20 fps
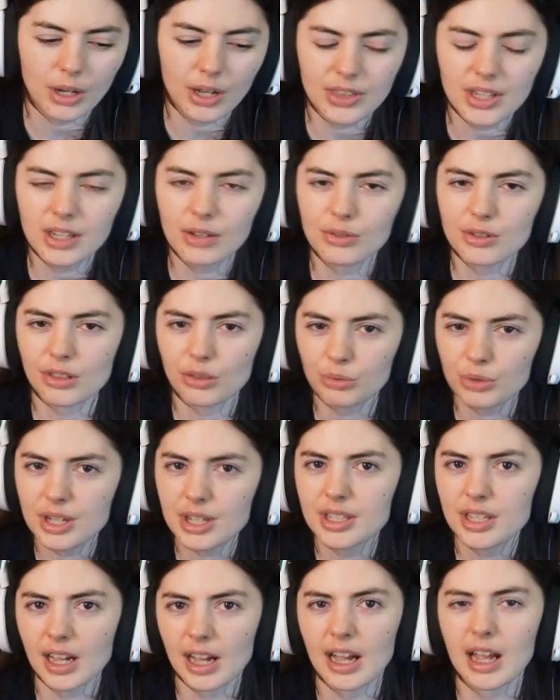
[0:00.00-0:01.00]
I think it was
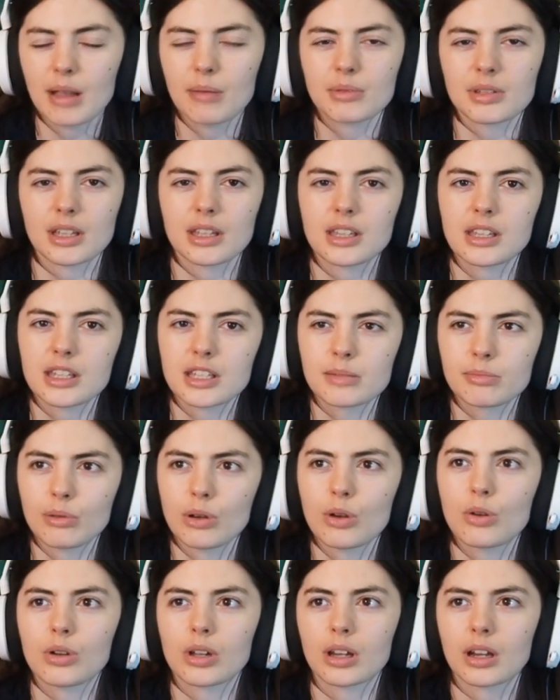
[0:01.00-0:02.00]
3 times that he
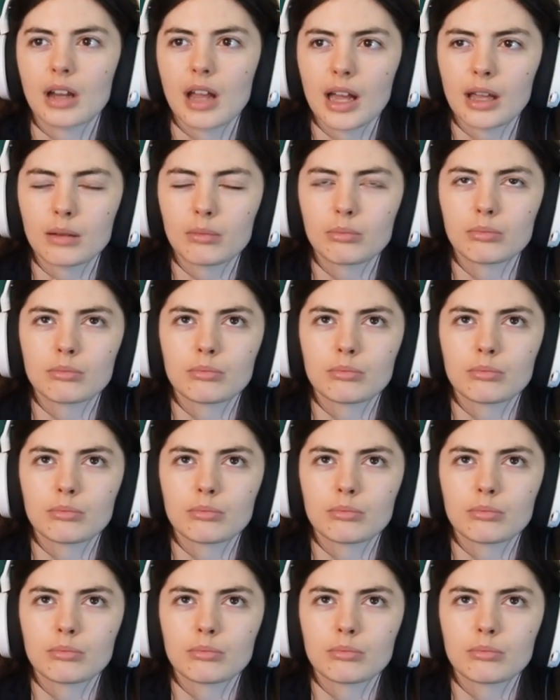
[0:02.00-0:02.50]
spoke and had